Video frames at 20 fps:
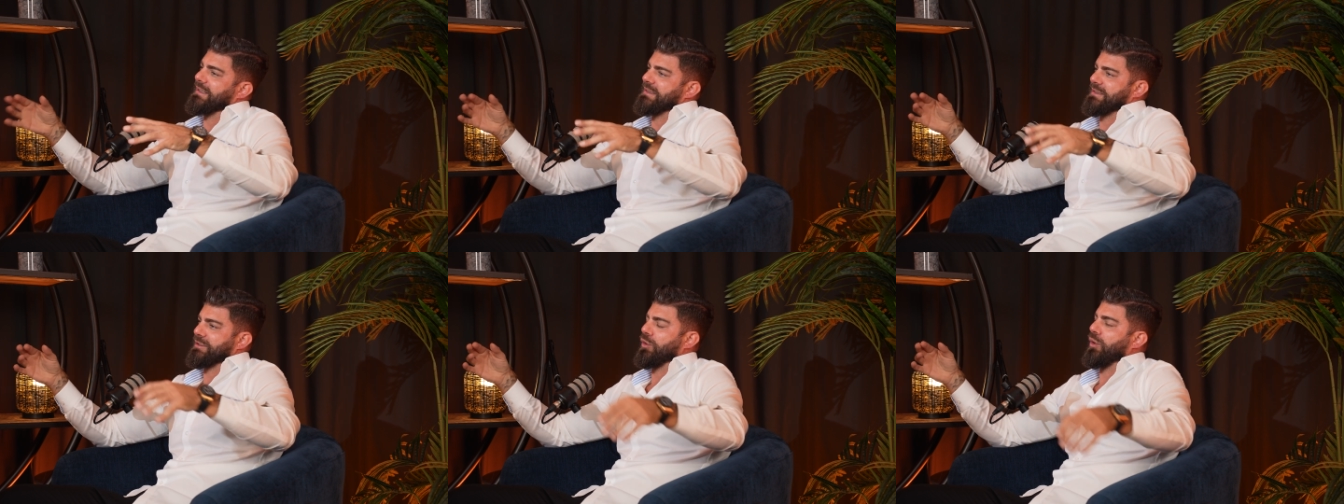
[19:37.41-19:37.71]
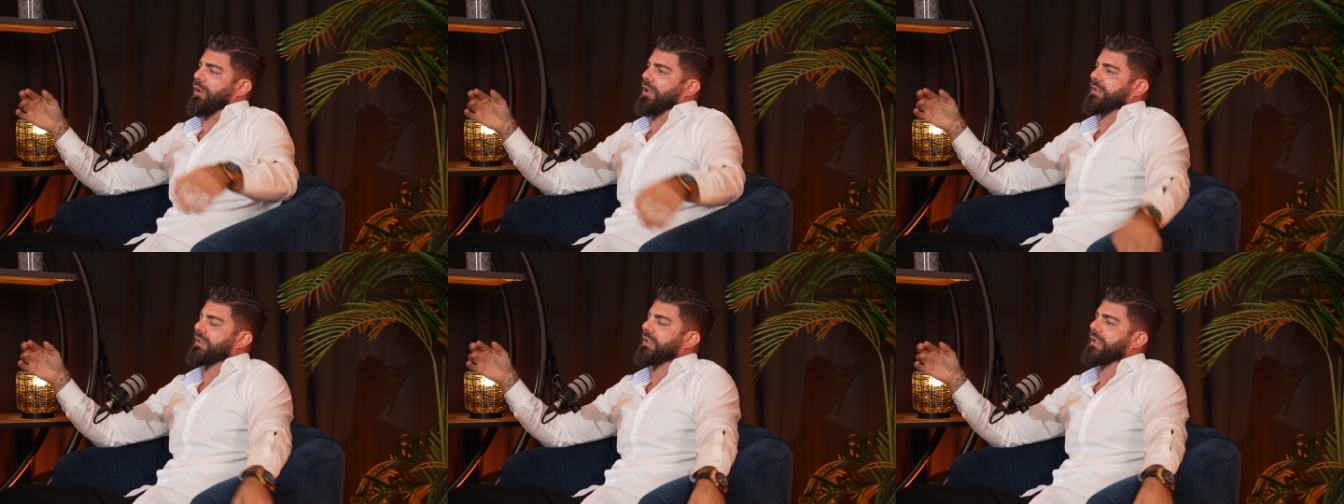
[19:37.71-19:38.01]

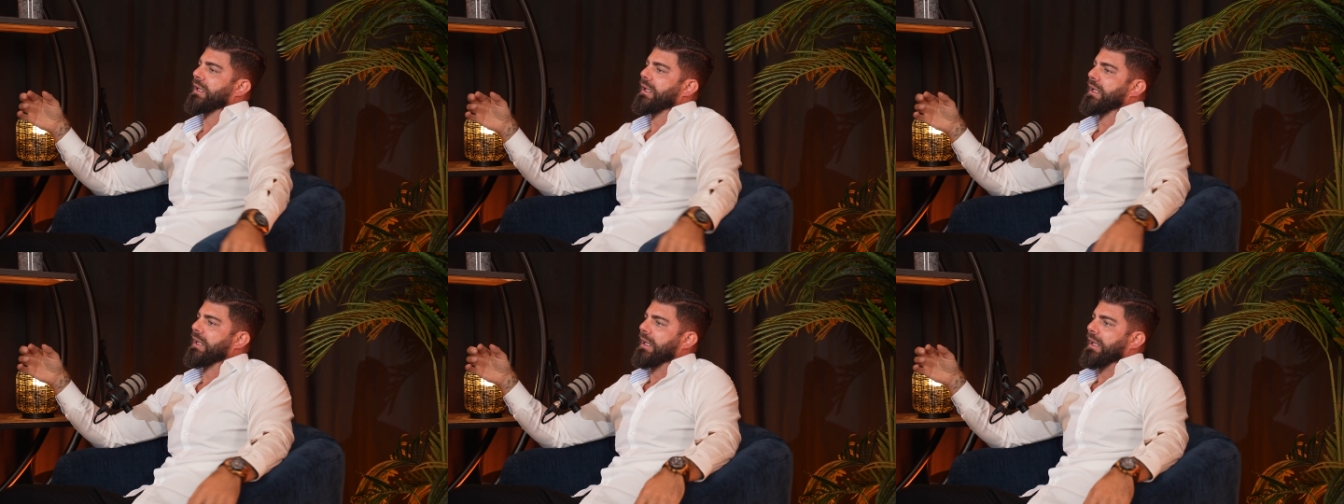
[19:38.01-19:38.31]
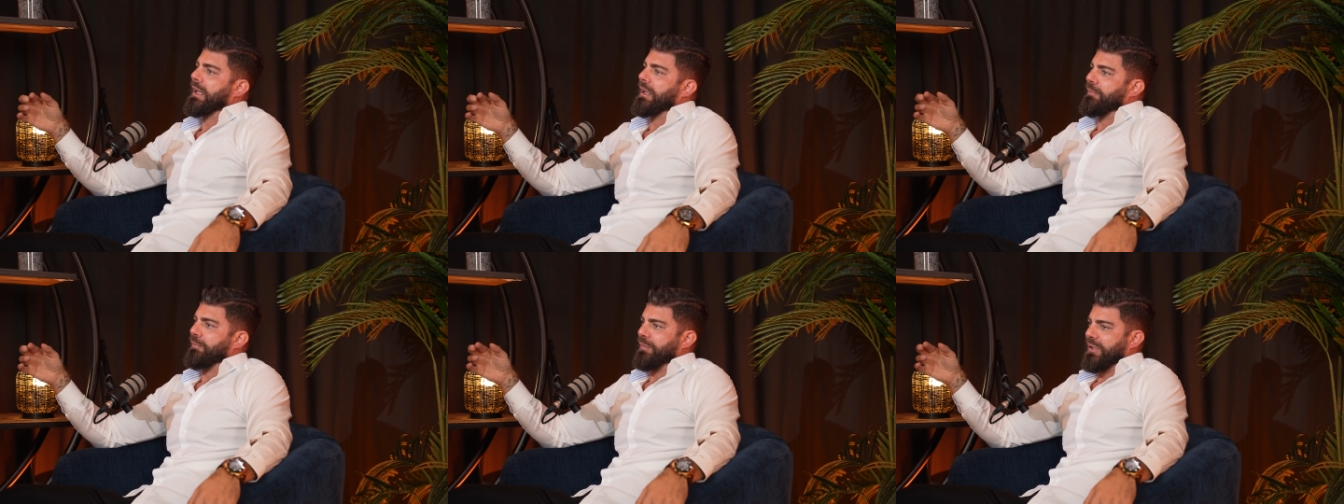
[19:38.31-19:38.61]
so on.
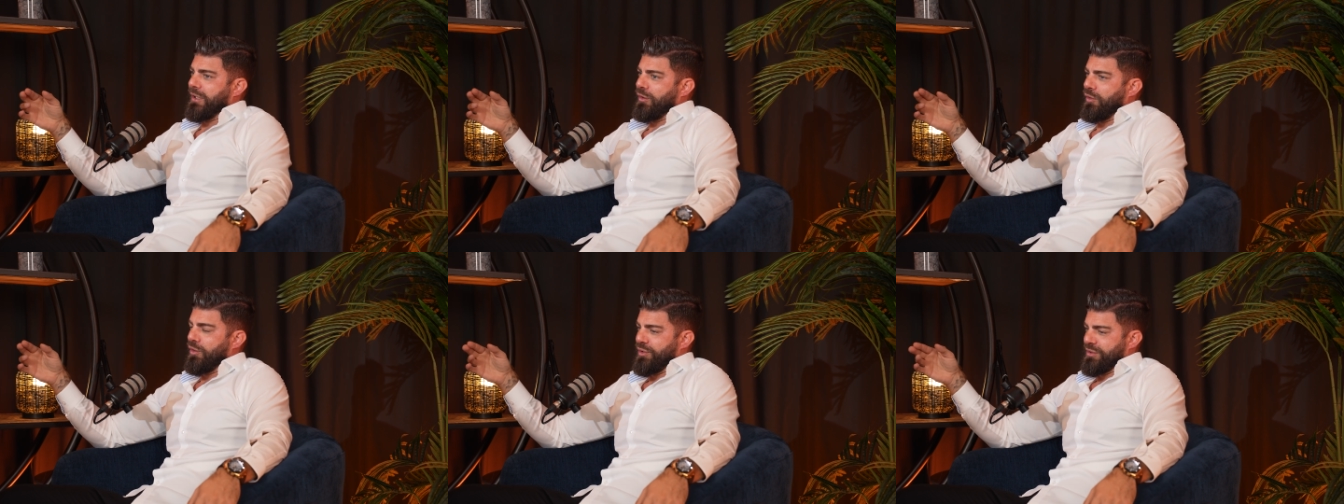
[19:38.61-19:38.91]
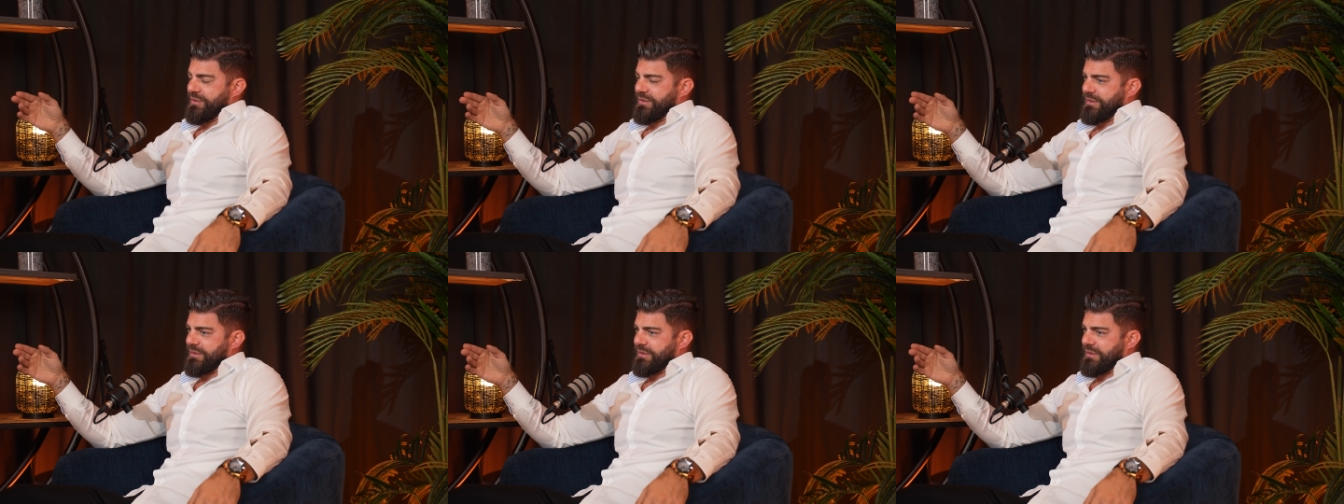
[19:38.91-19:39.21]

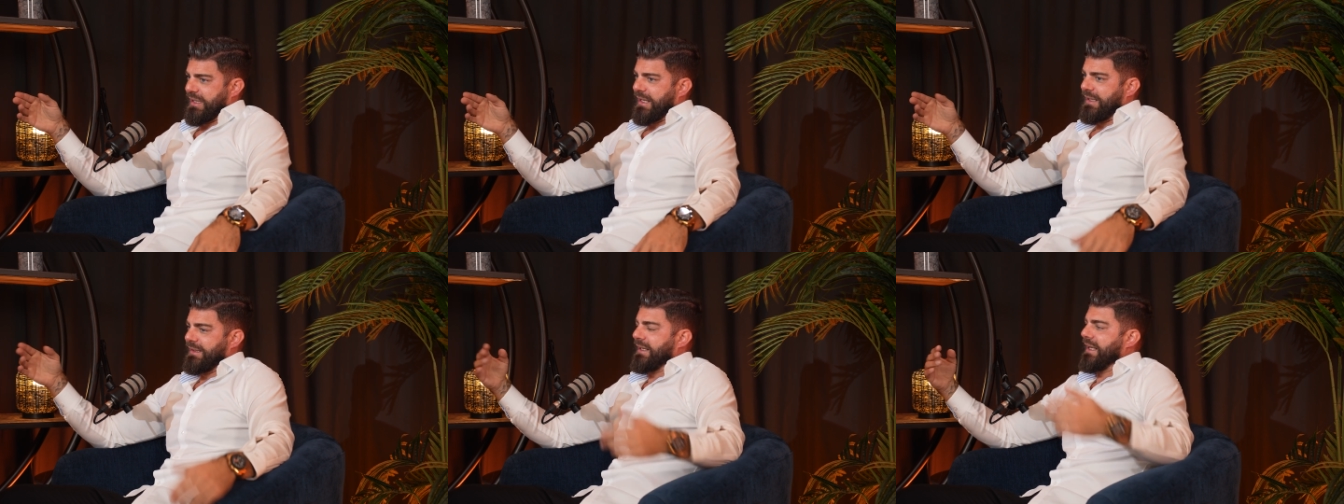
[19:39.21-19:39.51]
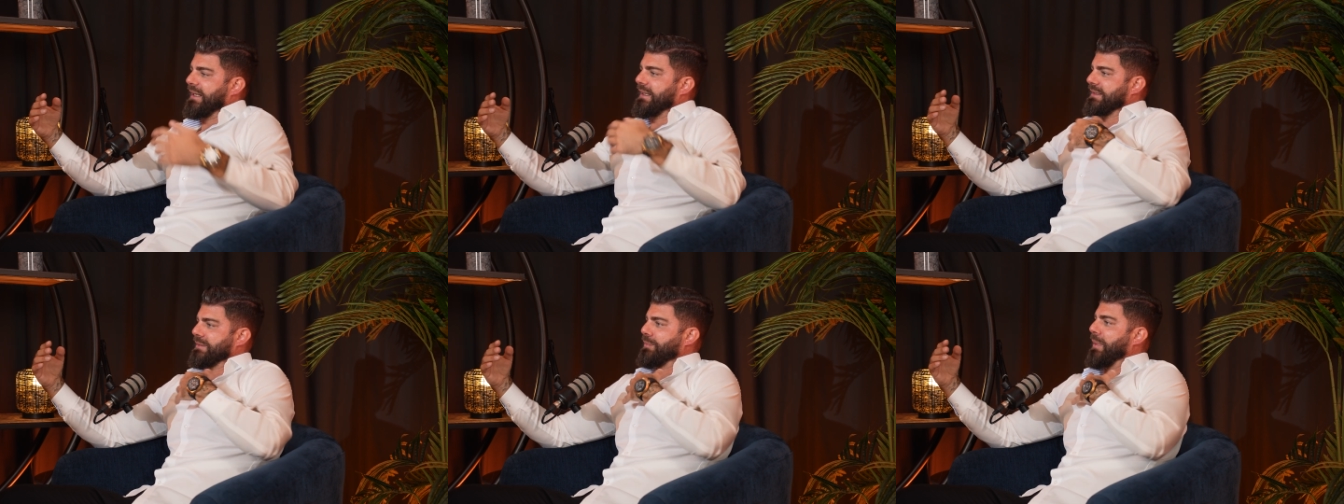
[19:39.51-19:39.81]
Because in
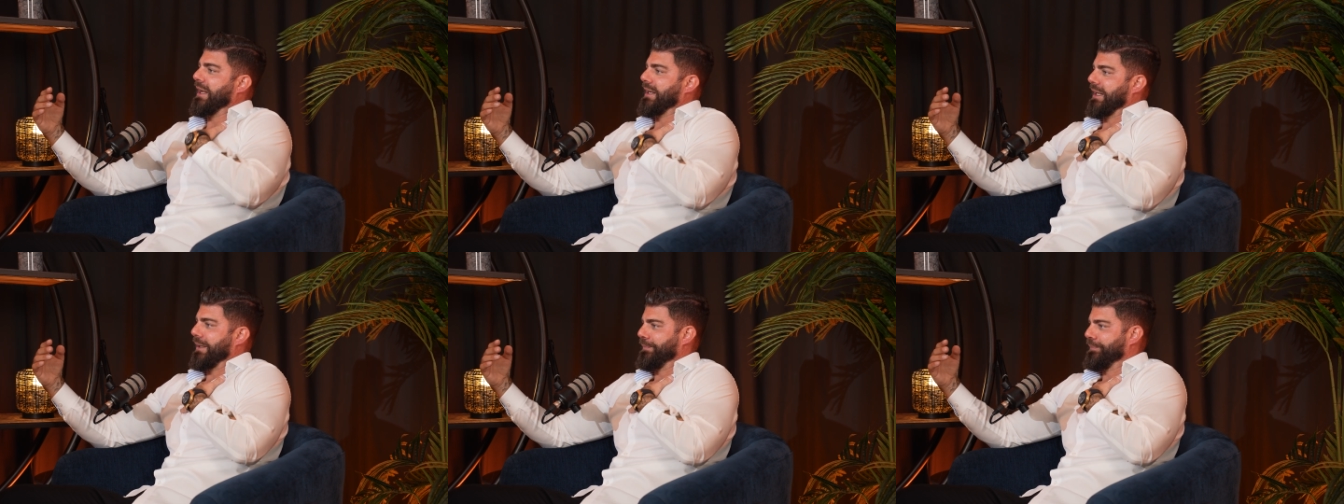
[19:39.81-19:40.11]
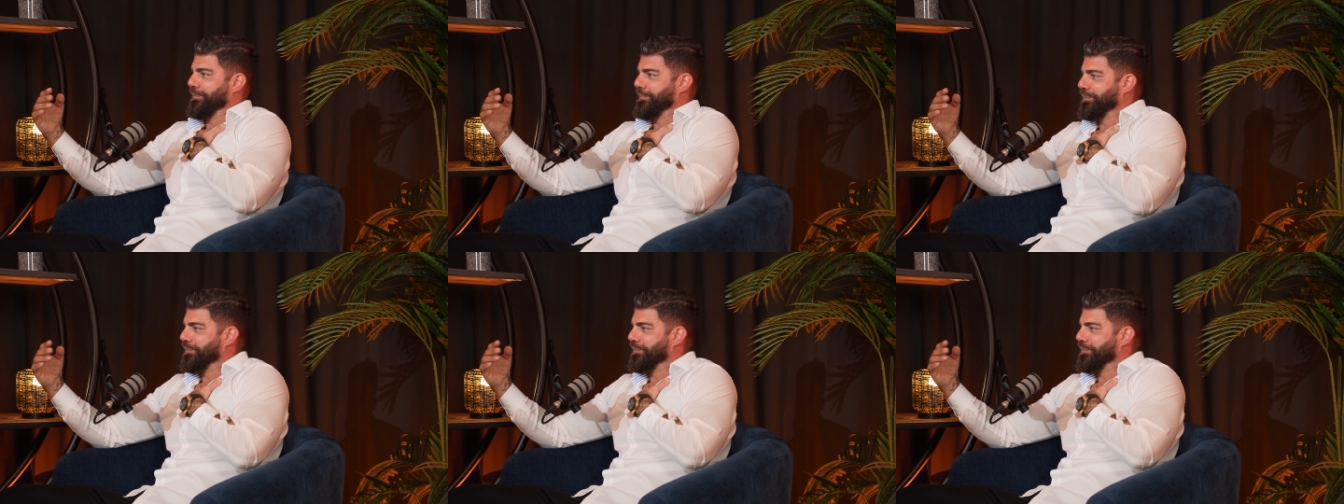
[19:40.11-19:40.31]
the end, it's my name.